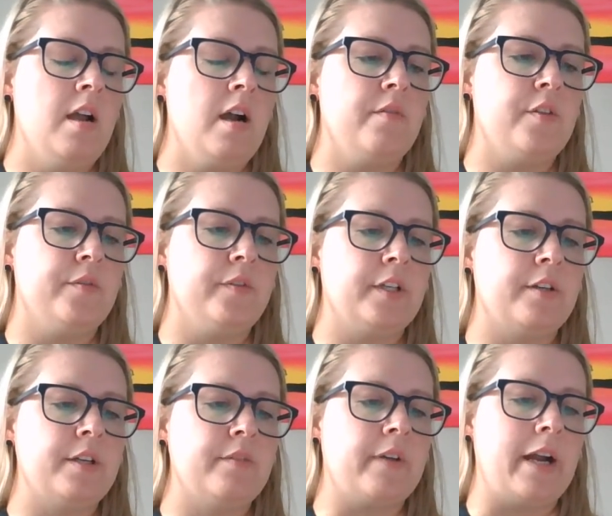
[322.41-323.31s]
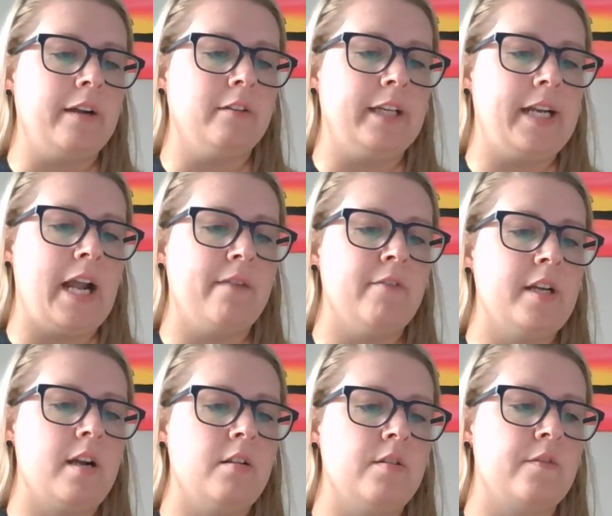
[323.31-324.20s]
of the flickering firelight, every
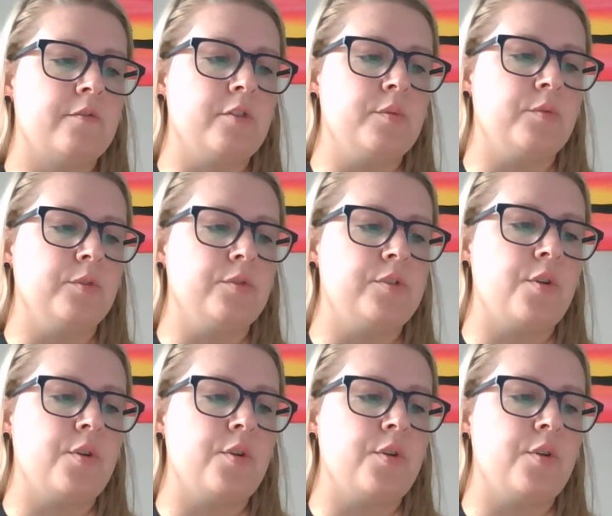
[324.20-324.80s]
color of the room grew